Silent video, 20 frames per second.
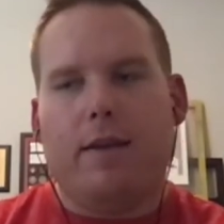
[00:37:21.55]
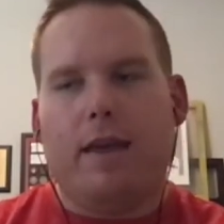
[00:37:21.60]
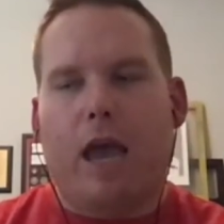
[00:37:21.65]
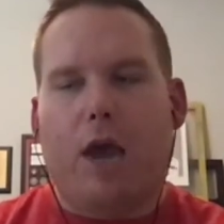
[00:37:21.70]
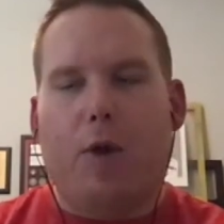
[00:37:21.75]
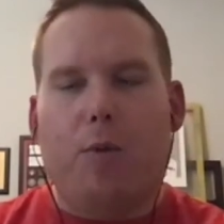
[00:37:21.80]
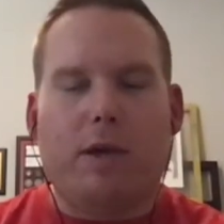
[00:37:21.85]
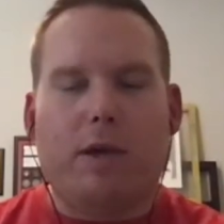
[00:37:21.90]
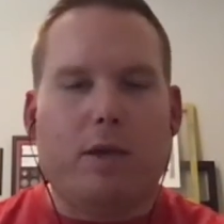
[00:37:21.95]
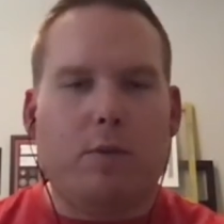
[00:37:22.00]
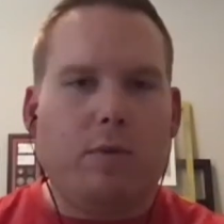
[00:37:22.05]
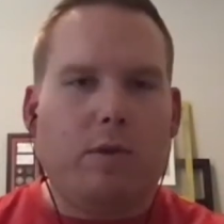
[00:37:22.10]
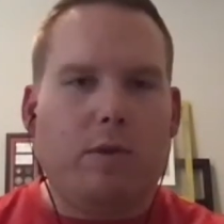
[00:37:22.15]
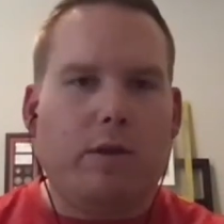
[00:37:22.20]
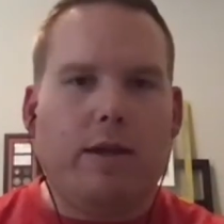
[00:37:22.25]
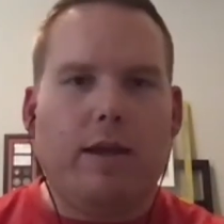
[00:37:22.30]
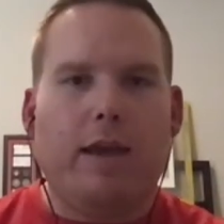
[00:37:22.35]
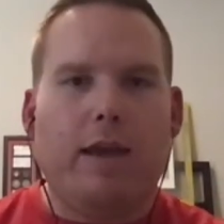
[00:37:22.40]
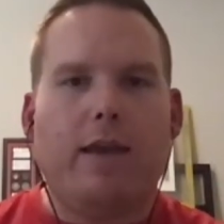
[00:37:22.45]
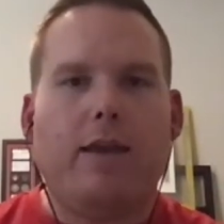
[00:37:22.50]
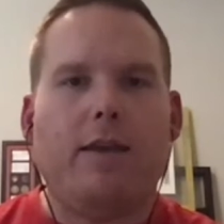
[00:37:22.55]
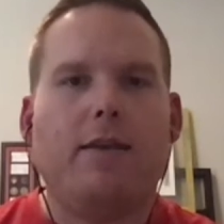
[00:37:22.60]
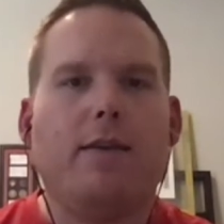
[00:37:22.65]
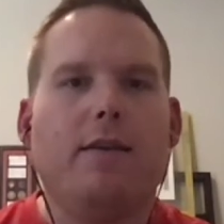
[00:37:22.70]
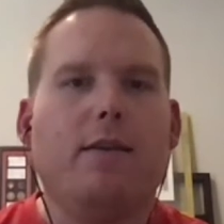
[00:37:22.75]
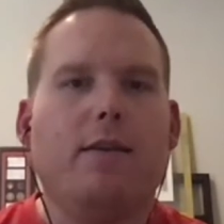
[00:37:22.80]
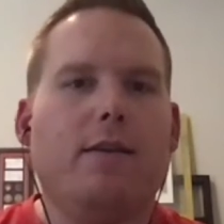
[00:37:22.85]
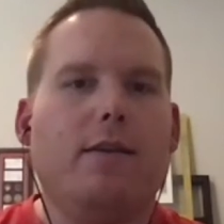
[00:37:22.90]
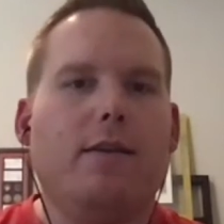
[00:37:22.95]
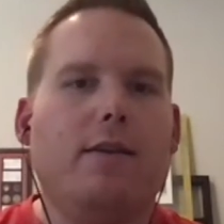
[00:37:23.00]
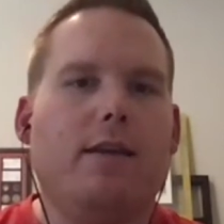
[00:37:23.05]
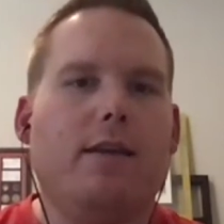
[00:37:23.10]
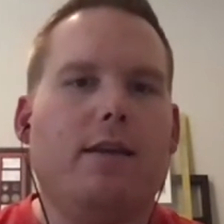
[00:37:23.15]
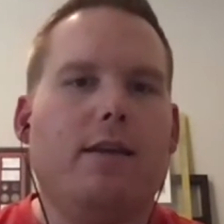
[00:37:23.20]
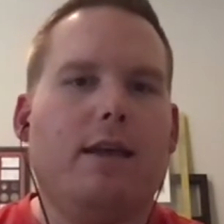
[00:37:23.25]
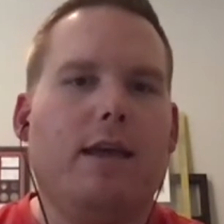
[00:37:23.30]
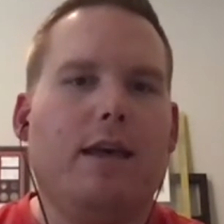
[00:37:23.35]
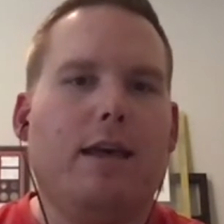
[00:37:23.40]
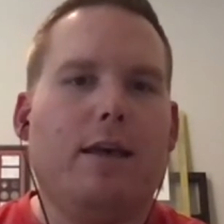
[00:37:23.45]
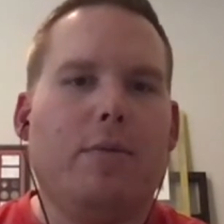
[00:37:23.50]
how we communicate,
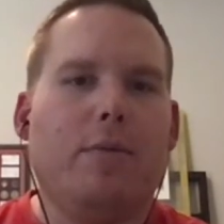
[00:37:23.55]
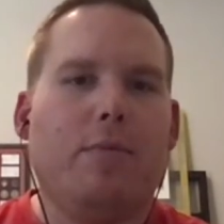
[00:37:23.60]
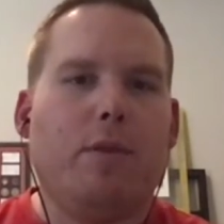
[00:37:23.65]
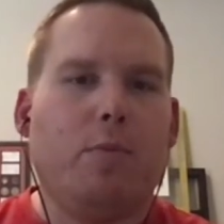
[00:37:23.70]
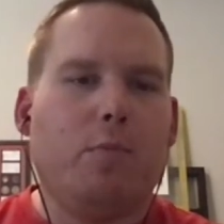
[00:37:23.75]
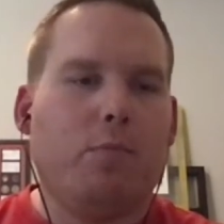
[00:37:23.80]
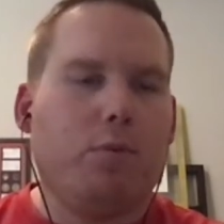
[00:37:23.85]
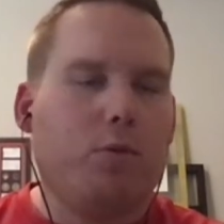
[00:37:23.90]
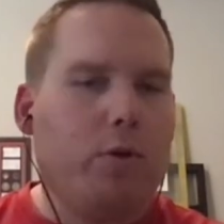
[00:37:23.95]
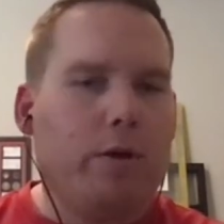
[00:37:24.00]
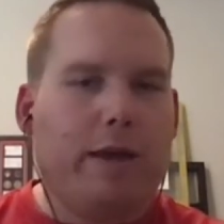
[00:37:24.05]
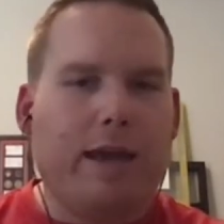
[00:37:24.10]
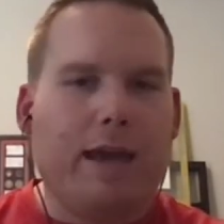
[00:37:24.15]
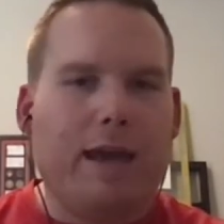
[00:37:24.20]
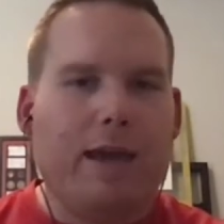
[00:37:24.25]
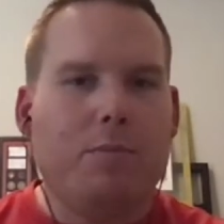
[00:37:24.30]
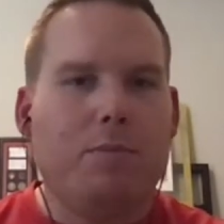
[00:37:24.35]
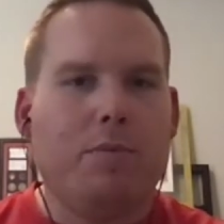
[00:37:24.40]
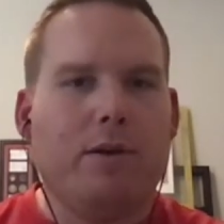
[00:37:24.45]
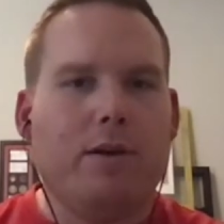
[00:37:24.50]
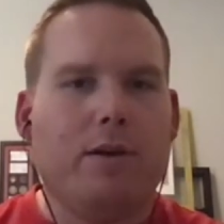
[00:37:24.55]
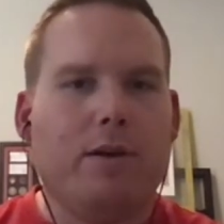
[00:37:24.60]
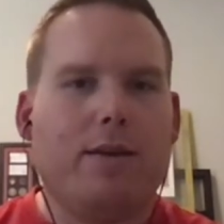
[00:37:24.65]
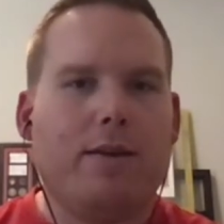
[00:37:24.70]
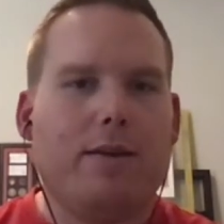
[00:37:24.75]
the employee handbook,